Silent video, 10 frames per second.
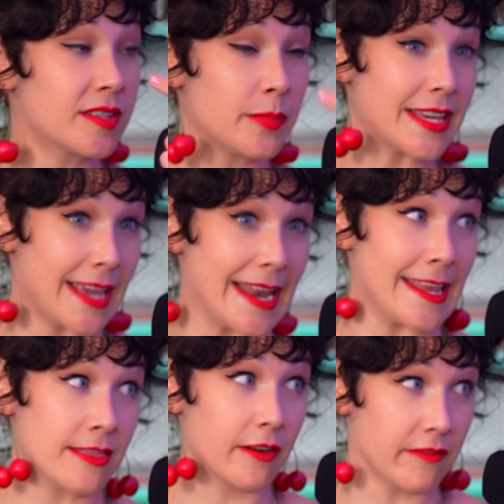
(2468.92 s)
somebody get
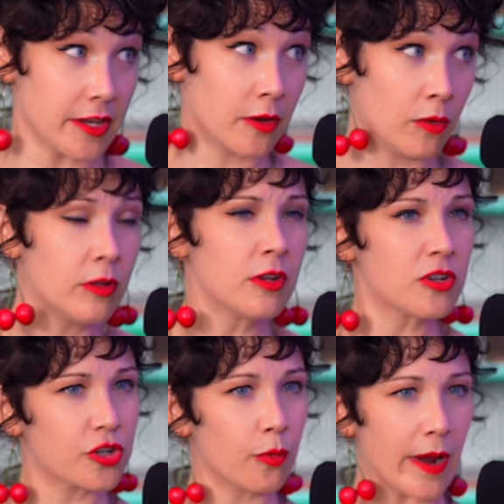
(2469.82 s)
in their vehicle,
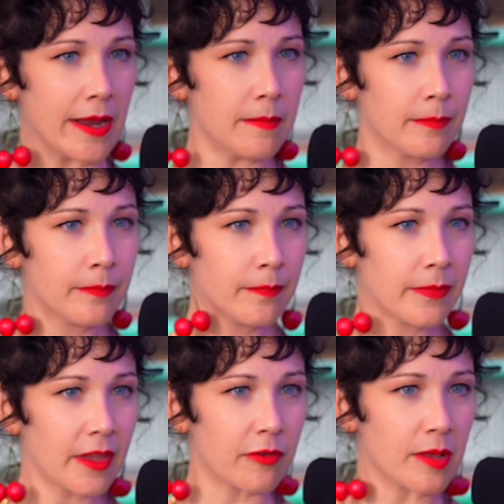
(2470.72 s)
she'll wait
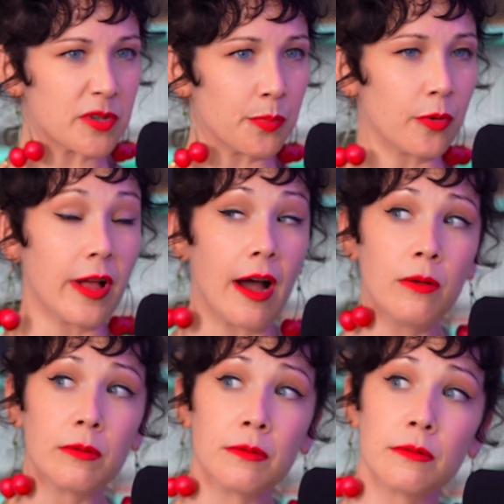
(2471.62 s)
for them to pull
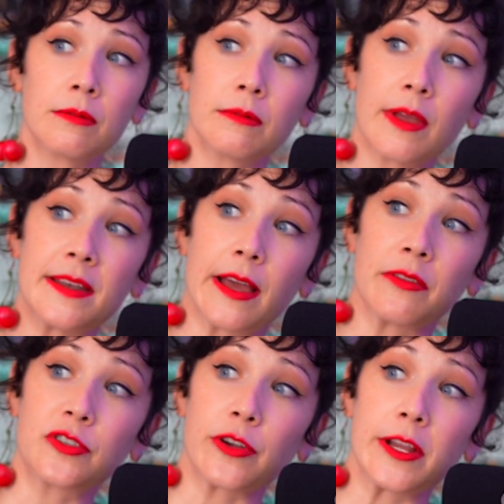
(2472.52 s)
out and down
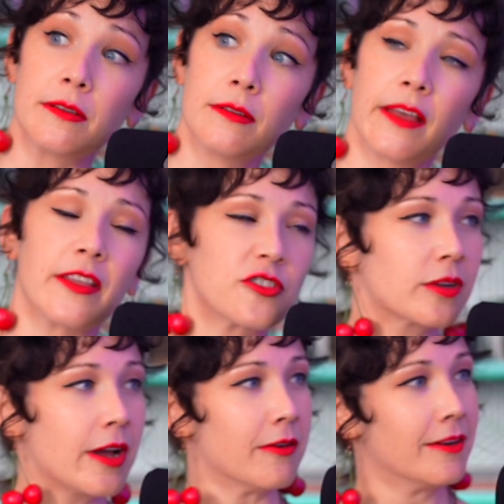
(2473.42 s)
the street, and then she'll go.